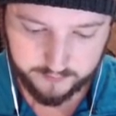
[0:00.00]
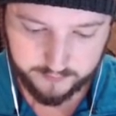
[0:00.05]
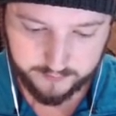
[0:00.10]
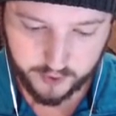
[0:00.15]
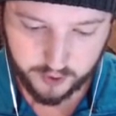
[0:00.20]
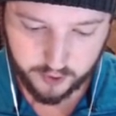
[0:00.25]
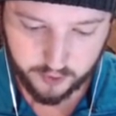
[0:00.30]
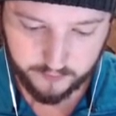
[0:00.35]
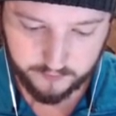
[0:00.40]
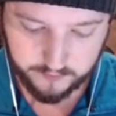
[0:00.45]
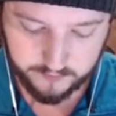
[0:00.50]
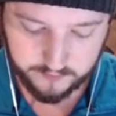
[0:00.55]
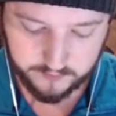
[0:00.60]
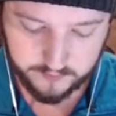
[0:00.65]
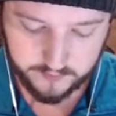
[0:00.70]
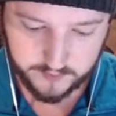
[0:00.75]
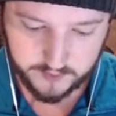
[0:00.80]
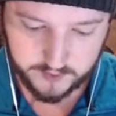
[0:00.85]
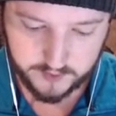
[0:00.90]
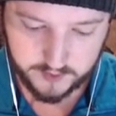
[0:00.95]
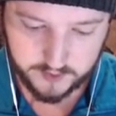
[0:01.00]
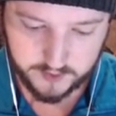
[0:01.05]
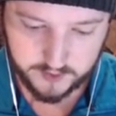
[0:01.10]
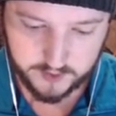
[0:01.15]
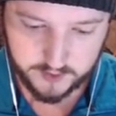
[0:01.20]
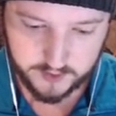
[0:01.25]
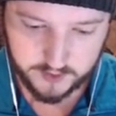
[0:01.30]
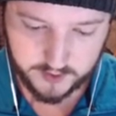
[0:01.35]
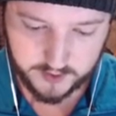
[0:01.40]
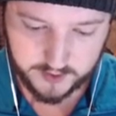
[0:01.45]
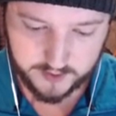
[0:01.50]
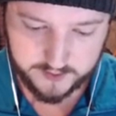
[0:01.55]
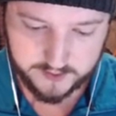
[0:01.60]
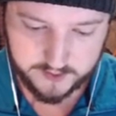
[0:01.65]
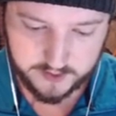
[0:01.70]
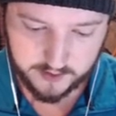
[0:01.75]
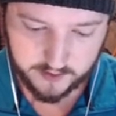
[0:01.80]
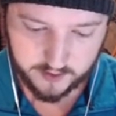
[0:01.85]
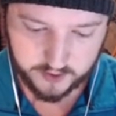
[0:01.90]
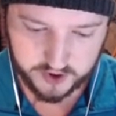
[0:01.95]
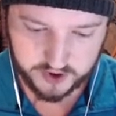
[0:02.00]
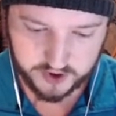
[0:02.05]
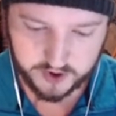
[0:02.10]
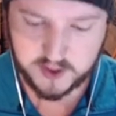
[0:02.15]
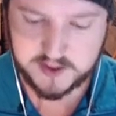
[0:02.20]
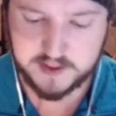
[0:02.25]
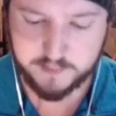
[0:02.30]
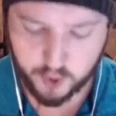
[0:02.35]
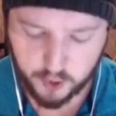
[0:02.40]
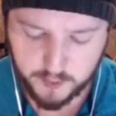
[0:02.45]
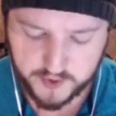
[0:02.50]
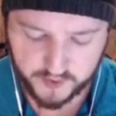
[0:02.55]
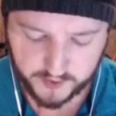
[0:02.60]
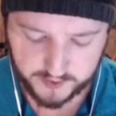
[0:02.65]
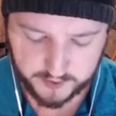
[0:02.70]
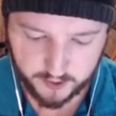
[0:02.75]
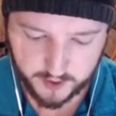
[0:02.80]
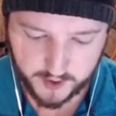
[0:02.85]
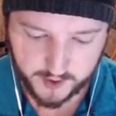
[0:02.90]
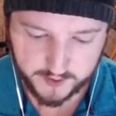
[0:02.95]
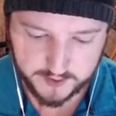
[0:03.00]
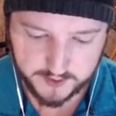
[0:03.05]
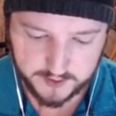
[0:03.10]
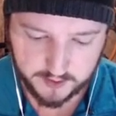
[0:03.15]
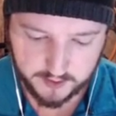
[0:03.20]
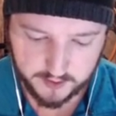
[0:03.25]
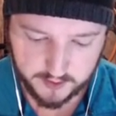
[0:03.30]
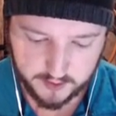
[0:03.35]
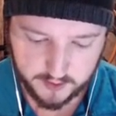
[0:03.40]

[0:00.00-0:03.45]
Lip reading: Boom. And just lots of boomage right there, guys.